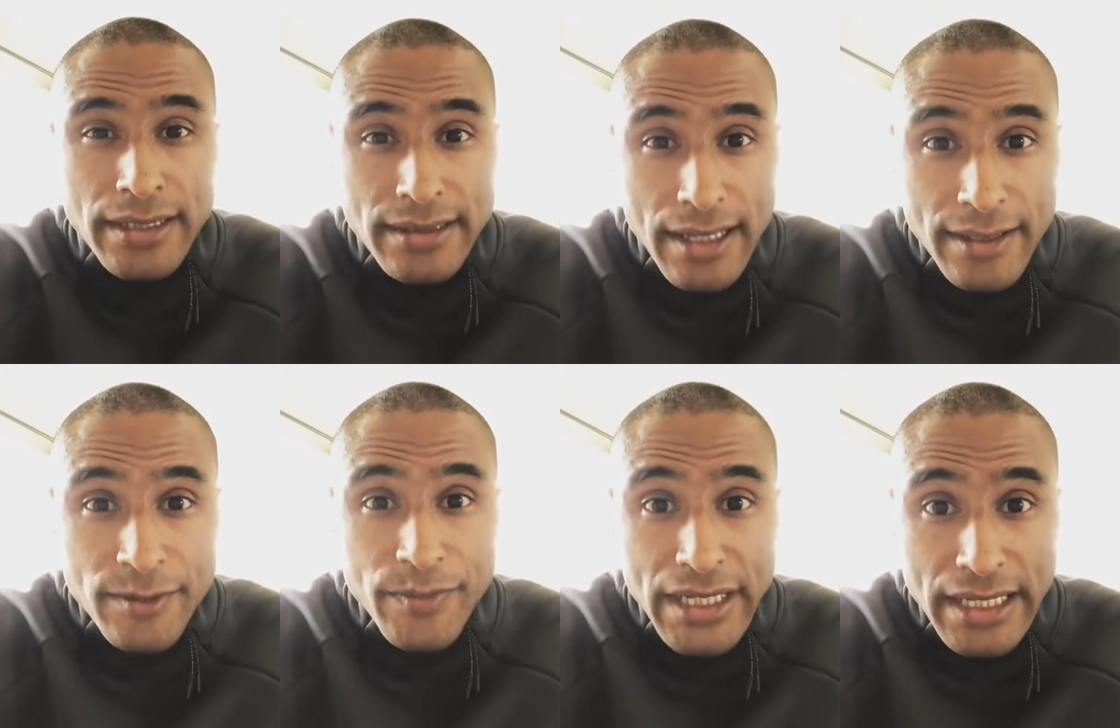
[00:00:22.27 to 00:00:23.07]
But it
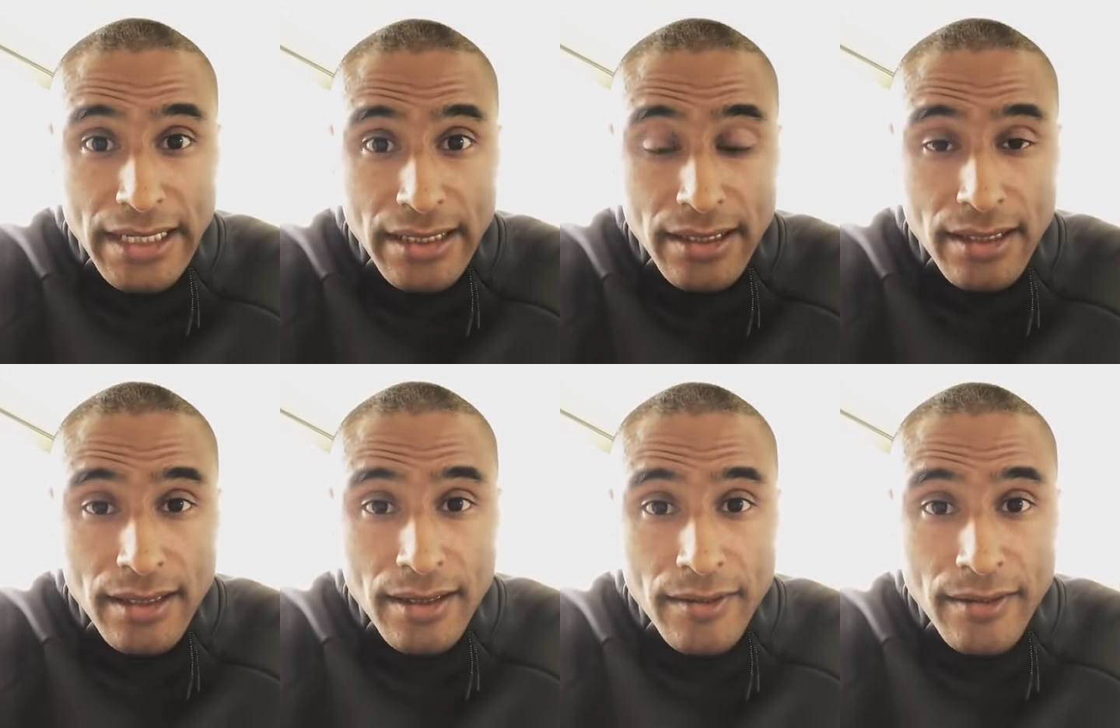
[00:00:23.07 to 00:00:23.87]
does mean
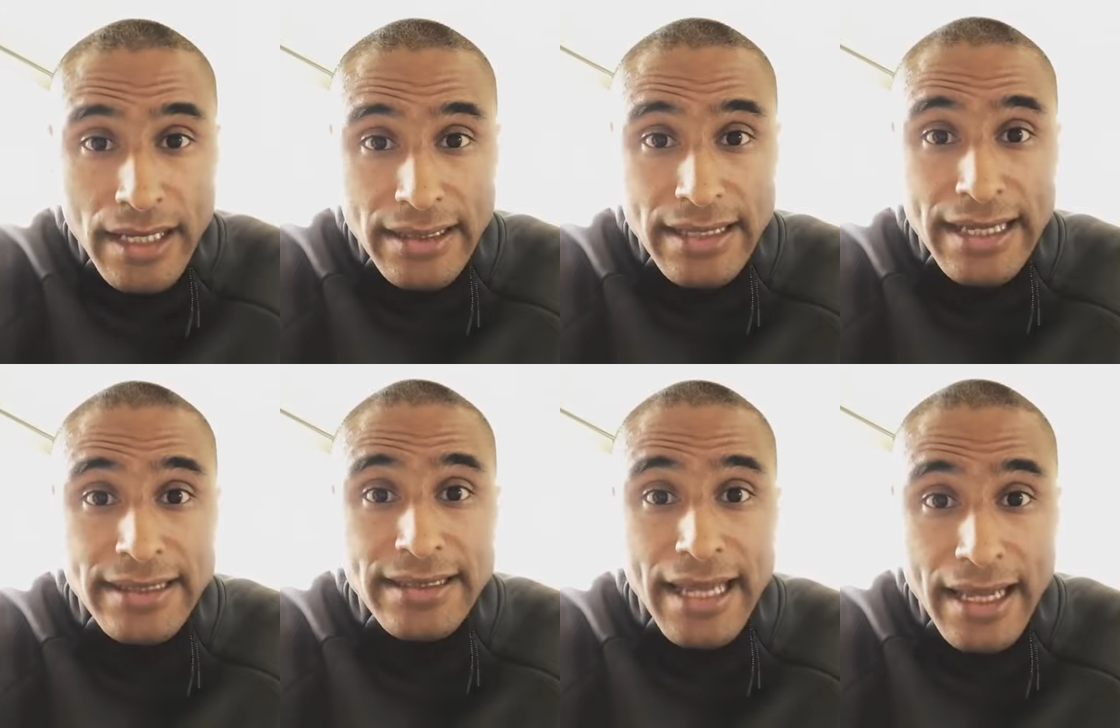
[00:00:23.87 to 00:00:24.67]
that
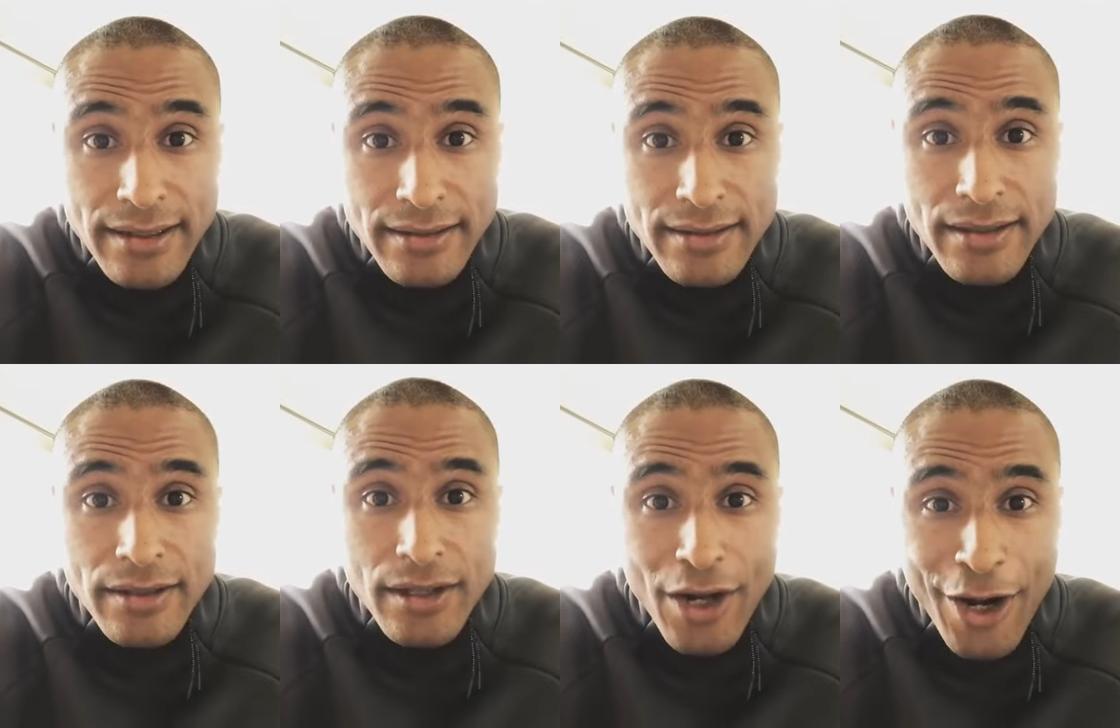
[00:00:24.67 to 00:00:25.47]
they tend
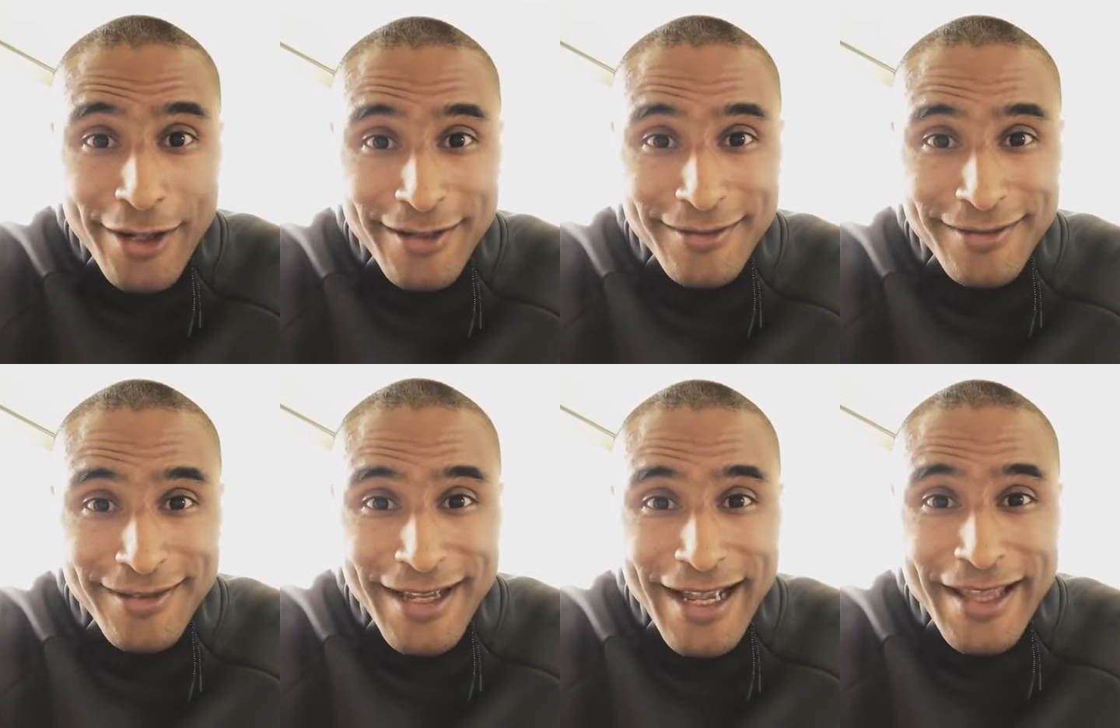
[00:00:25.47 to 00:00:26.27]
to the garden,
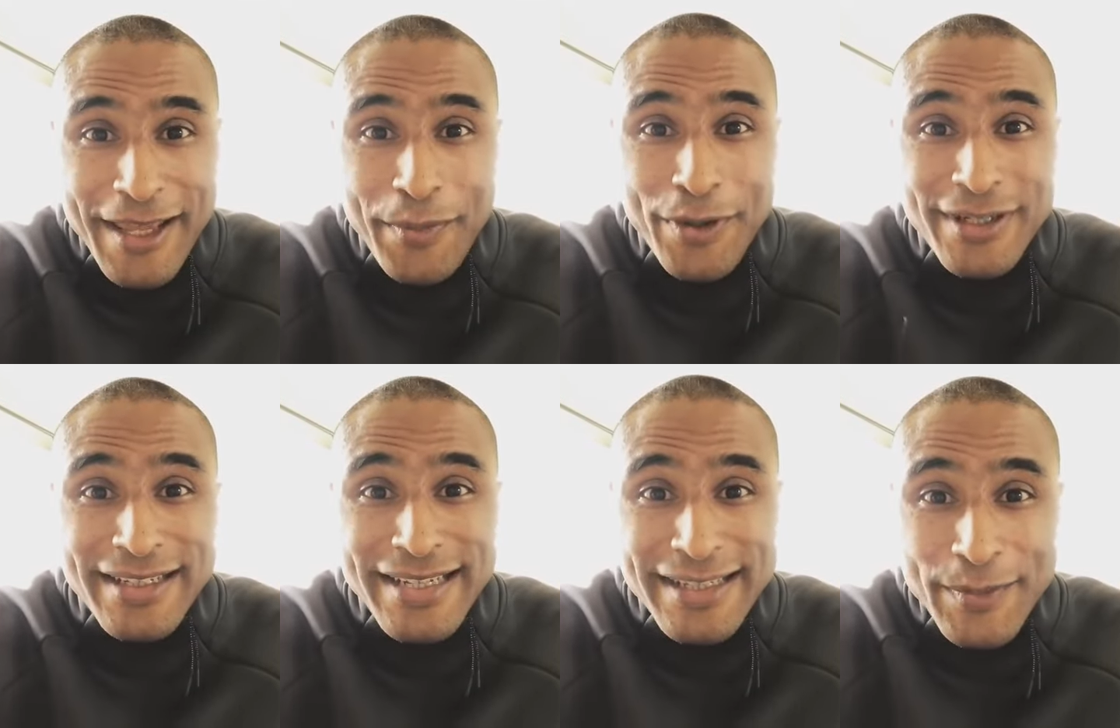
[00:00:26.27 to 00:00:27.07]
they
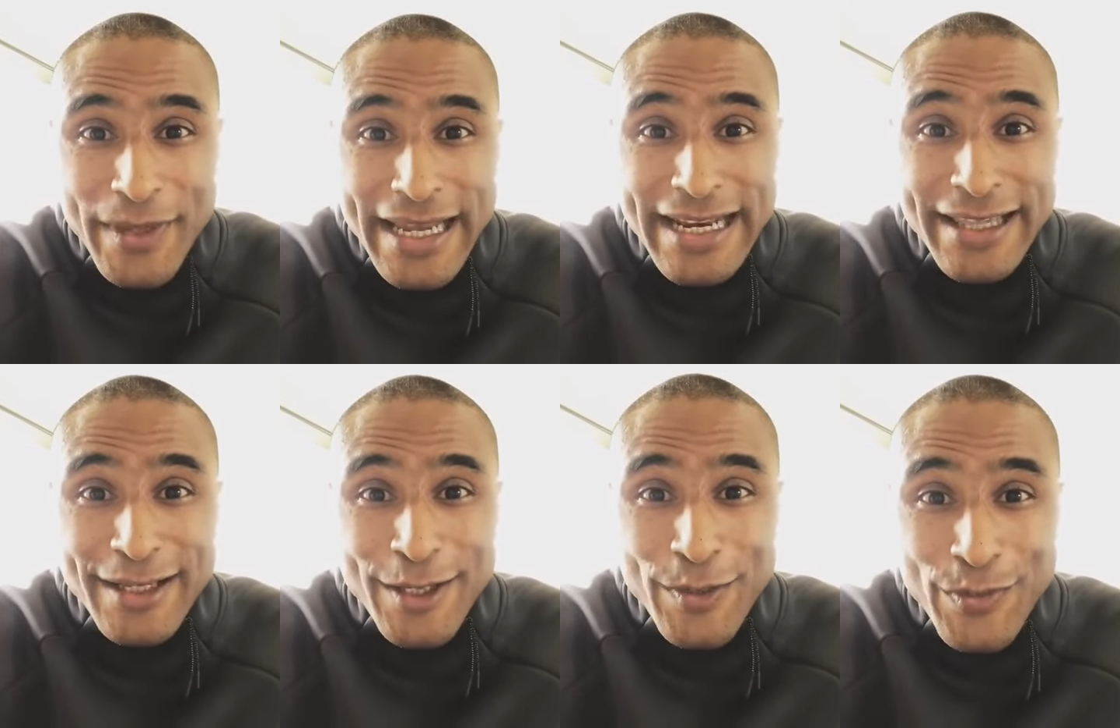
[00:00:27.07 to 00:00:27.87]
participate
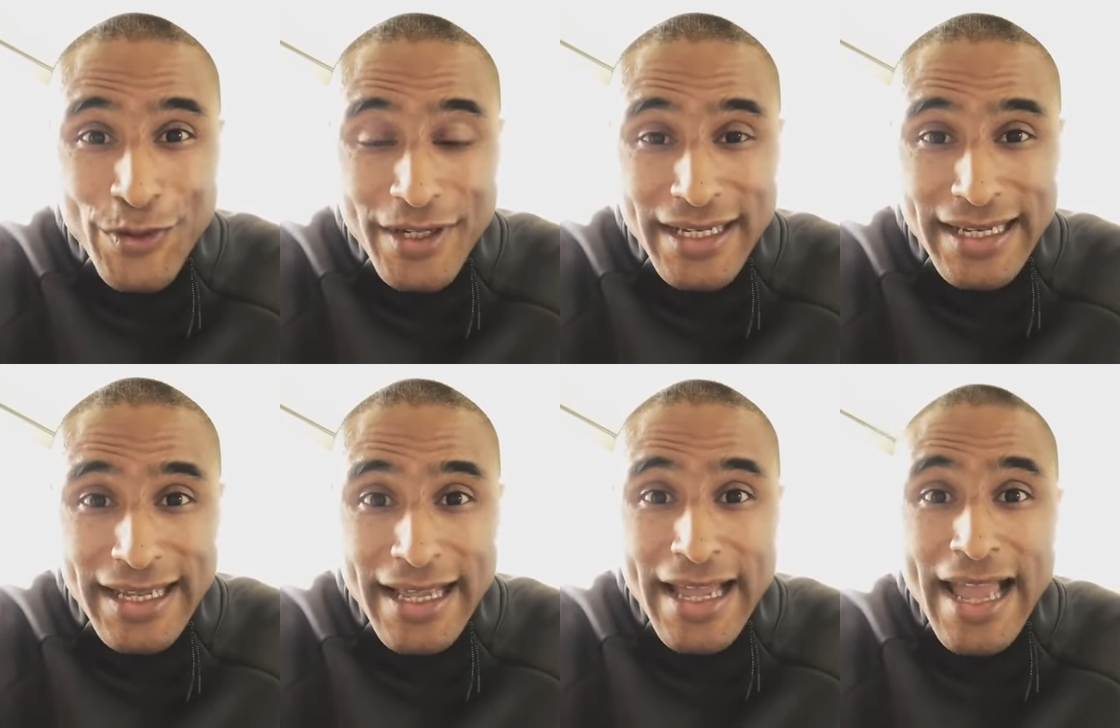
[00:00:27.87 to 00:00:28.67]
in the
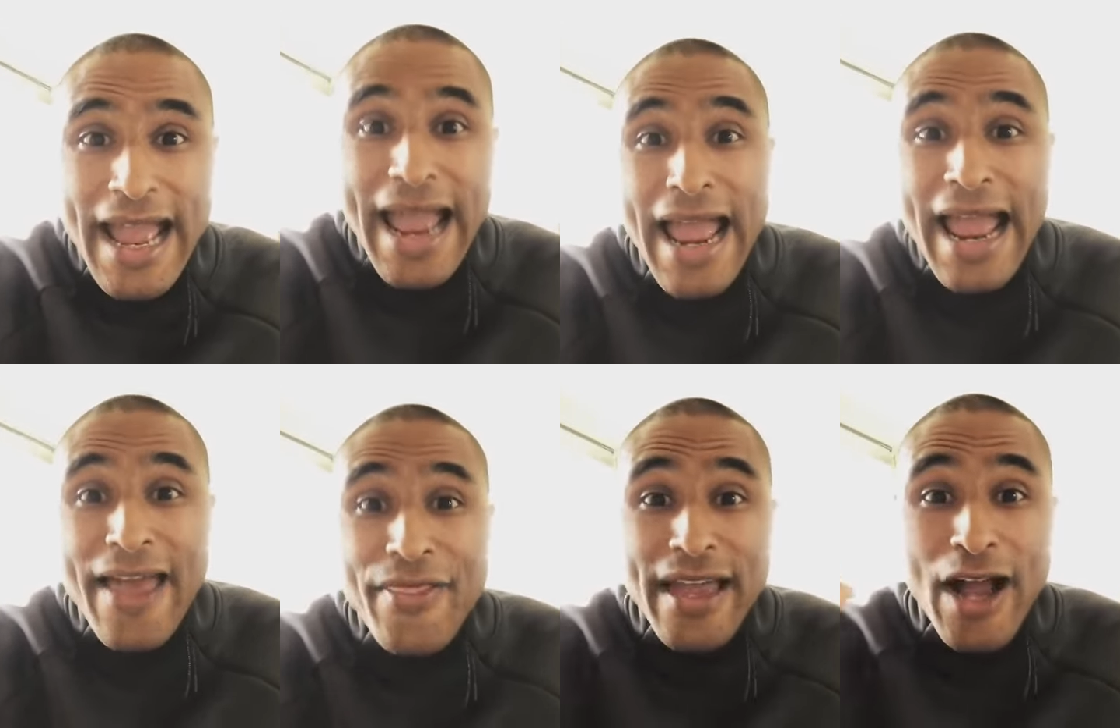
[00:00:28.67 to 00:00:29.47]
community,
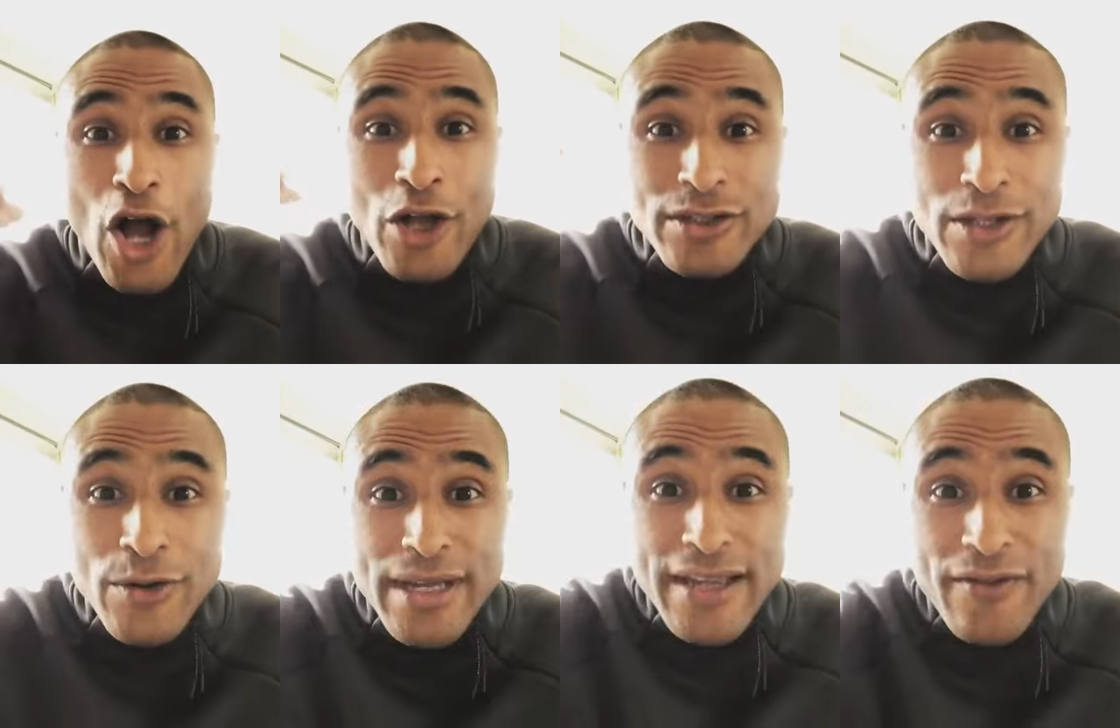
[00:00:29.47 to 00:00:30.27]
and they
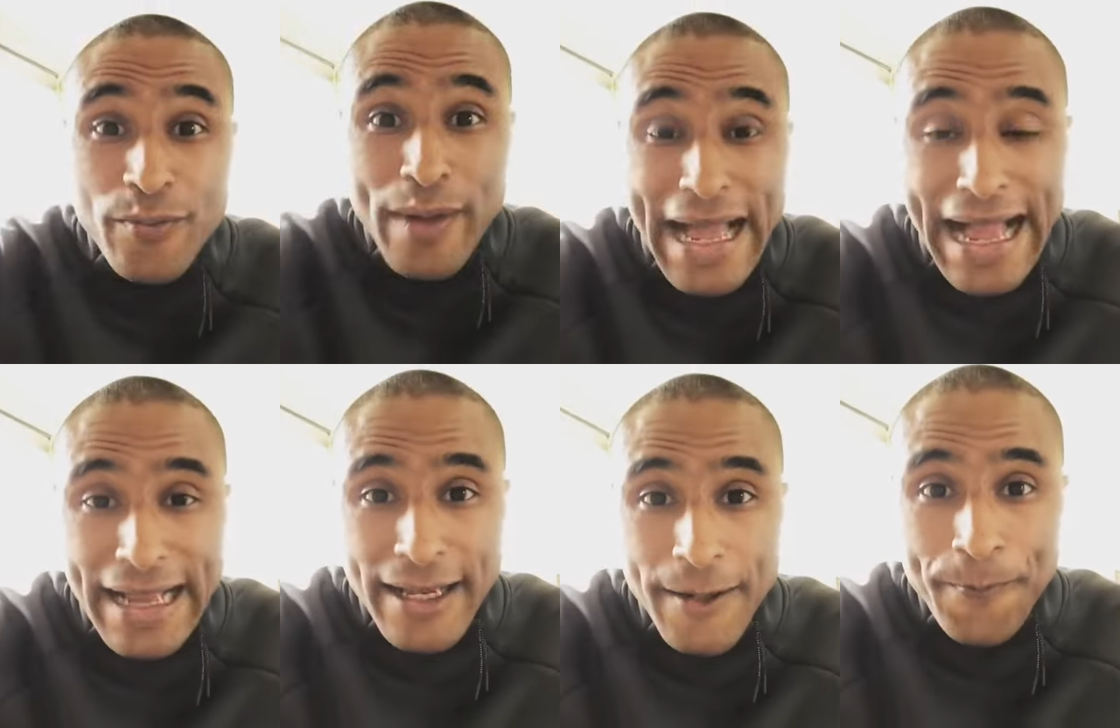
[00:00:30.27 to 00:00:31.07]
also give
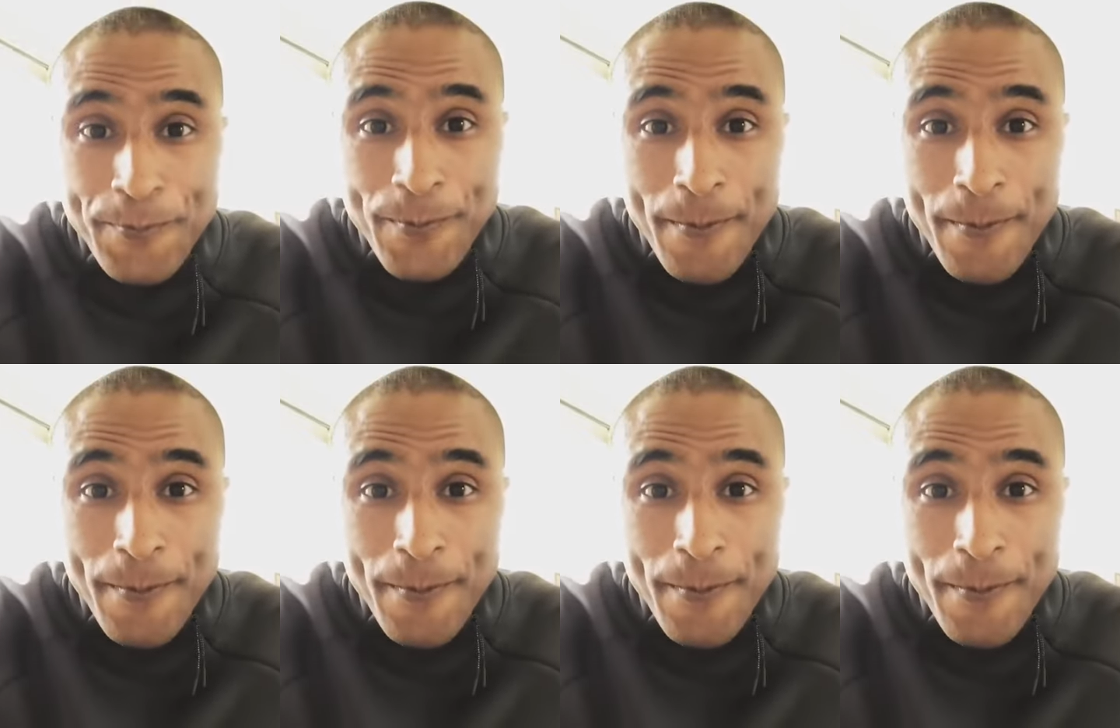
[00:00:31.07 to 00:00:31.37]
back.